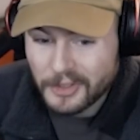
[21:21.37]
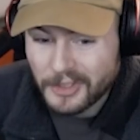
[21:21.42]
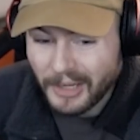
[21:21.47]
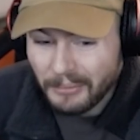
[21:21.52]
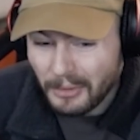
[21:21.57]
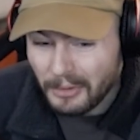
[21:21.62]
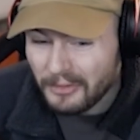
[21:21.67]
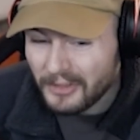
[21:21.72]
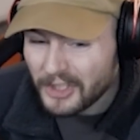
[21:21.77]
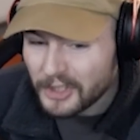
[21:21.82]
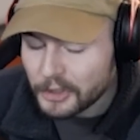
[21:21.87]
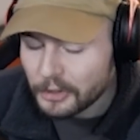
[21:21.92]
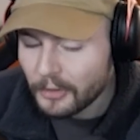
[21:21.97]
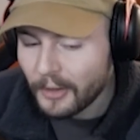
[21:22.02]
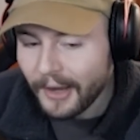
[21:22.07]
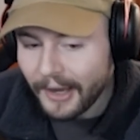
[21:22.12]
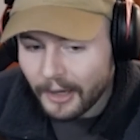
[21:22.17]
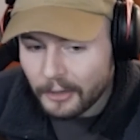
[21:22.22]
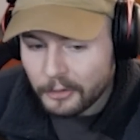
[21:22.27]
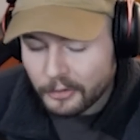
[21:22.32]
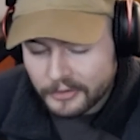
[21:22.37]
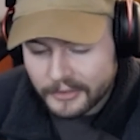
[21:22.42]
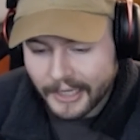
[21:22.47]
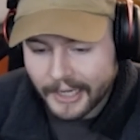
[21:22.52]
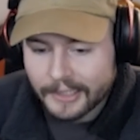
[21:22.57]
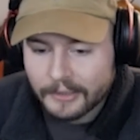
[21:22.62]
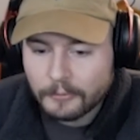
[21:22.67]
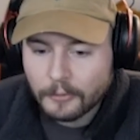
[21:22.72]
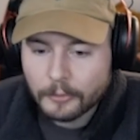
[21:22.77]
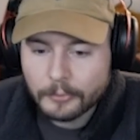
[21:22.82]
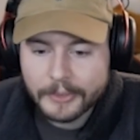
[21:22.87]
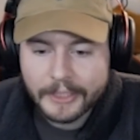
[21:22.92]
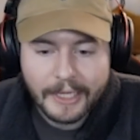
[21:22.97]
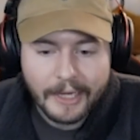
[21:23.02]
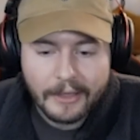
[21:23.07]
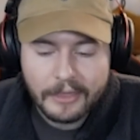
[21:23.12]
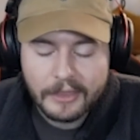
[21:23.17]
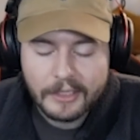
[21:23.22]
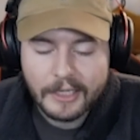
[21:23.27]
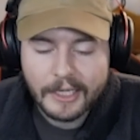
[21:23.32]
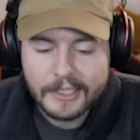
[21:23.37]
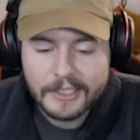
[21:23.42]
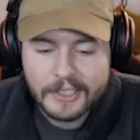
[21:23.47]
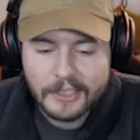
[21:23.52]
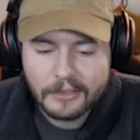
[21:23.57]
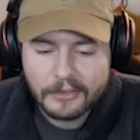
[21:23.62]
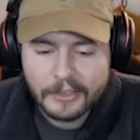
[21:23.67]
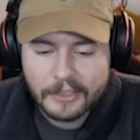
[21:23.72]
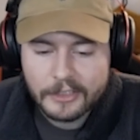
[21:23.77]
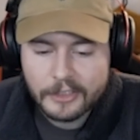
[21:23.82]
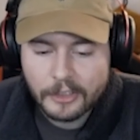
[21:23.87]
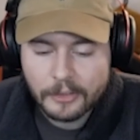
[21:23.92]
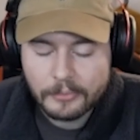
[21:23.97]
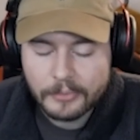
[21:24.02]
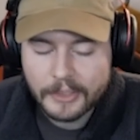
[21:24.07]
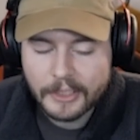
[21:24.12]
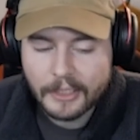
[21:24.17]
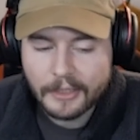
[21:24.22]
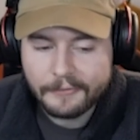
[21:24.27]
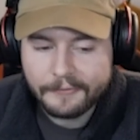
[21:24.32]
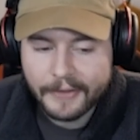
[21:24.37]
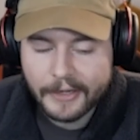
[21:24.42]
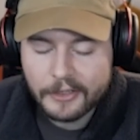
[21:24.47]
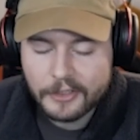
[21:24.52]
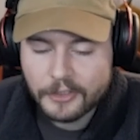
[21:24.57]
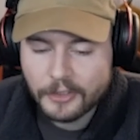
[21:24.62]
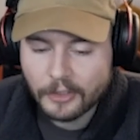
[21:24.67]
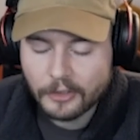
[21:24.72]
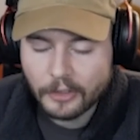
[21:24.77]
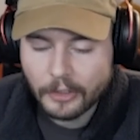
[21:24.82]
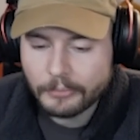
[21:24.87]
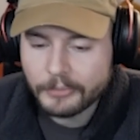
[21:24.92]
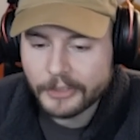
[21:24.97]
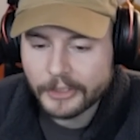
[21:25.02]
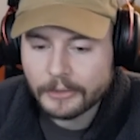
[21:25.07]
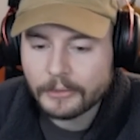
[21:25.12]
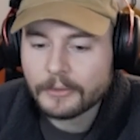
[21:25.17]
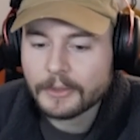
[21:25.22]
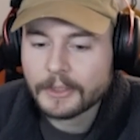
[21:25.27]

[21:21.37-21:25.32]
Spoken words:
So I'm not really sure how good the item will be. I still think it's going to be a very solid option.